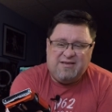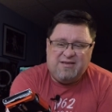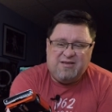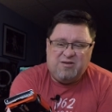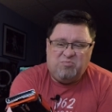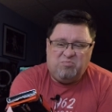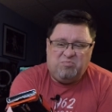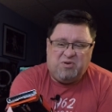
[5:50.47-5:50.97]

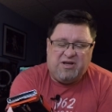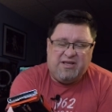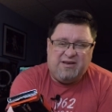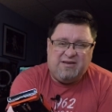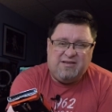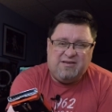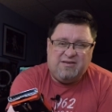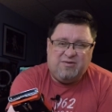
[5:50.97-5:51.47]
but
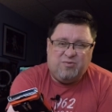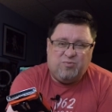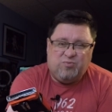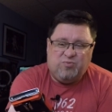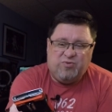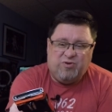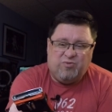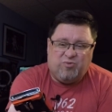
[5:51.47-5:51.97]

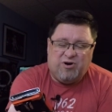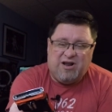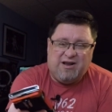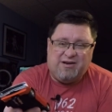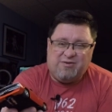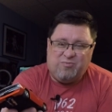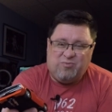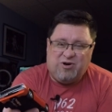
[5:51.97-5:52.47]
we're
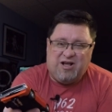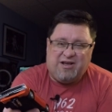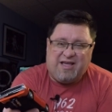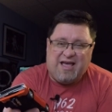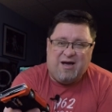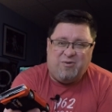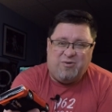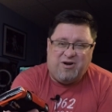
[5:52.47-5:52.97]
not
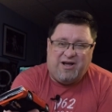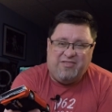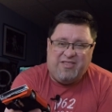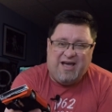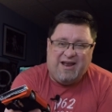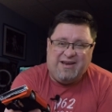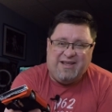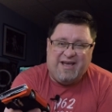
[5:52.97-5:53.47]
counting on
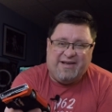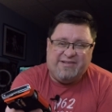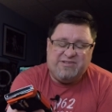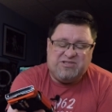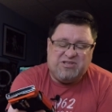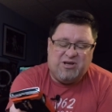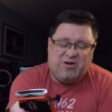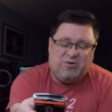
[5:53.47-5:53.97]
that yet.
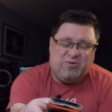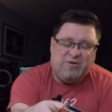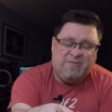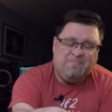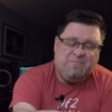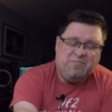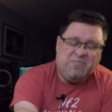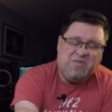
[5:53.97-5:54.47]
So
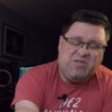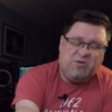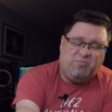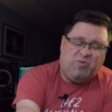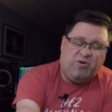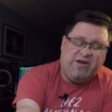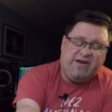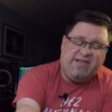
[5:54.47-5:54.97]
the
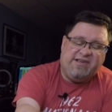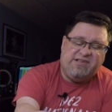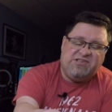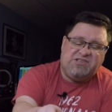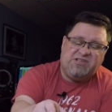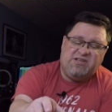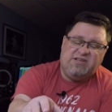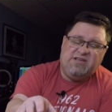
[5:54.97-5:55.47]
point
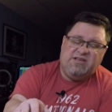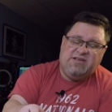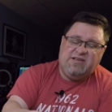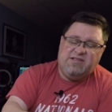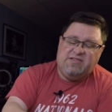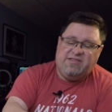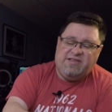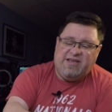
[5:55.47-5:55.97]
is,
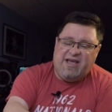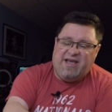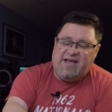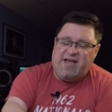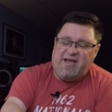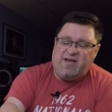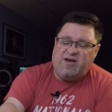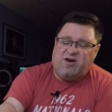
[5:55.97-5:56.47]
the
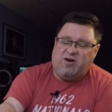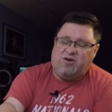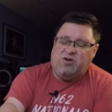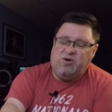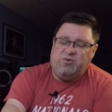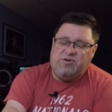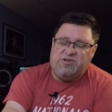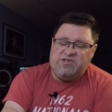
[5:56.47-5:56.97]
AAR
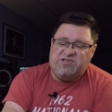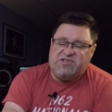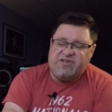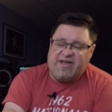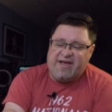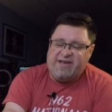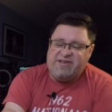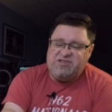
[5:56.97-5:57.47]
Cudas,
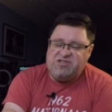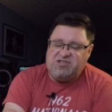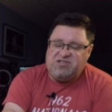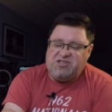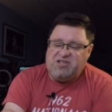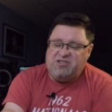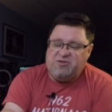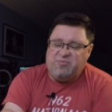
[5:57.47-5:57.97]
as you
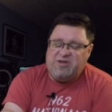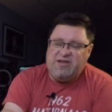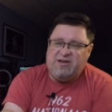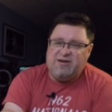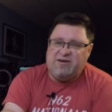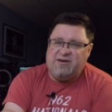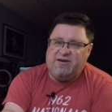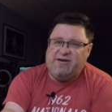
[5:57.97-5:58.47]
see them
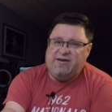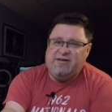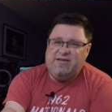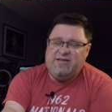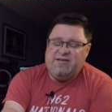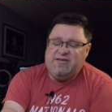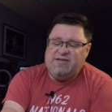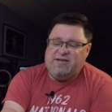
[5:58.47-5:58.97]
here,
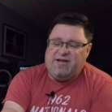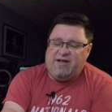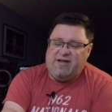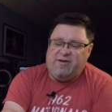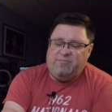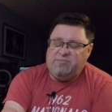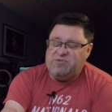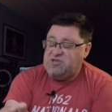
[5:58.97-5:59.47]

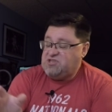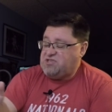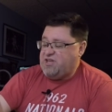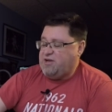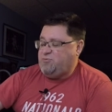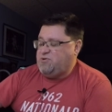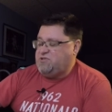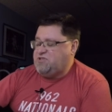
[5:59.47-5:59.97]
just
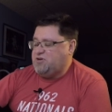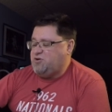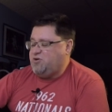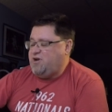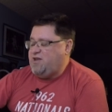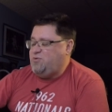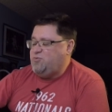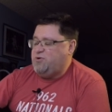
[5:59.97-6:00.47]
like with the
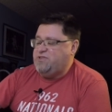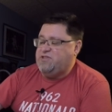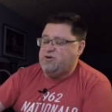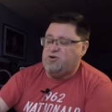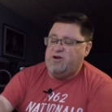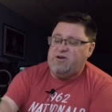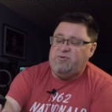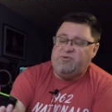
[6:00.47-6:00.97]
green one, the
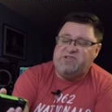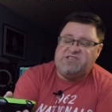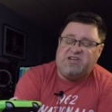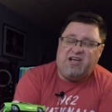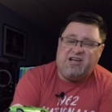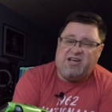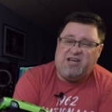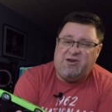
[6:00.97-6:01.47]
green one's
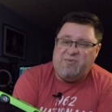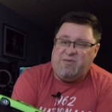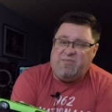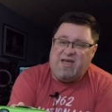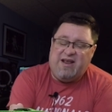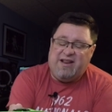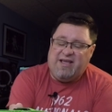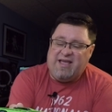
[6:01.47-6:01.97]
not going to be
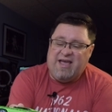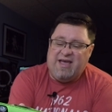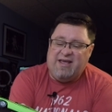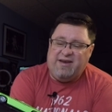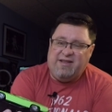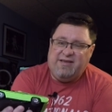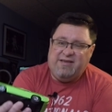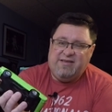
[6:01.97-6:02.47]
made
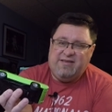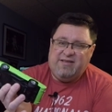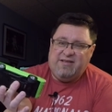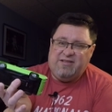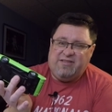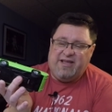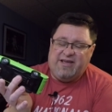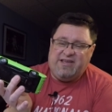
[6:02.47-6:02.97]
again,
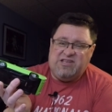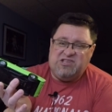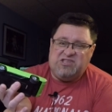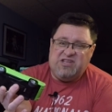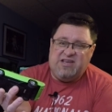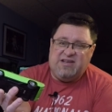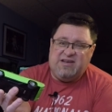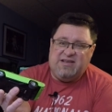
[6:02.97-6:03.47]
like you
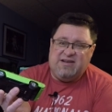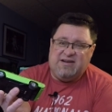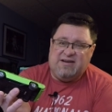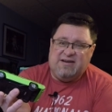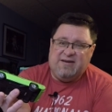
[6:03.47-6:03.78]
see it here.